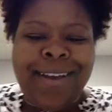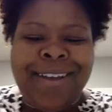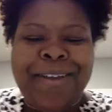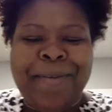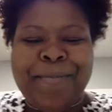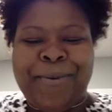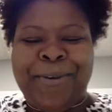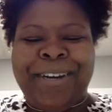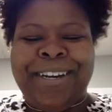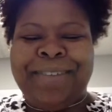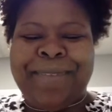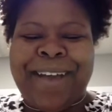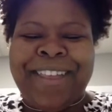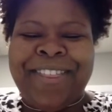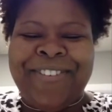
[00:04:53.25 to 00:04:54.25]
Good
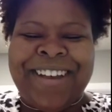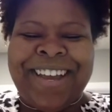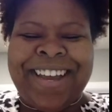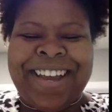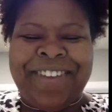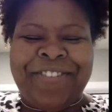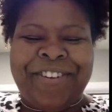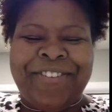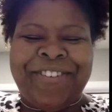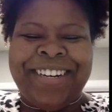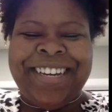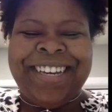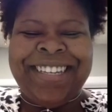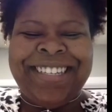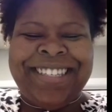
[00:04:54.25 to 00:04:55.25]
morning, by the way,
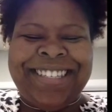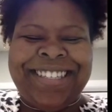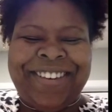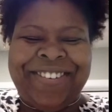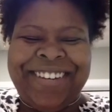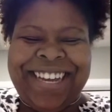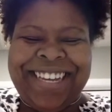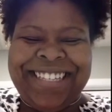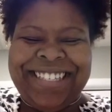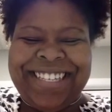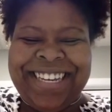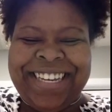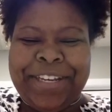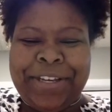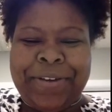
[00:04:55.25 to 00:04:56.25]
everyone. It's so nice
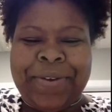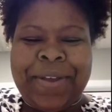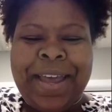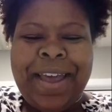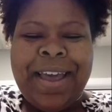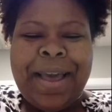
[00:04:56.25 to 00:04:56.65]
seeing you.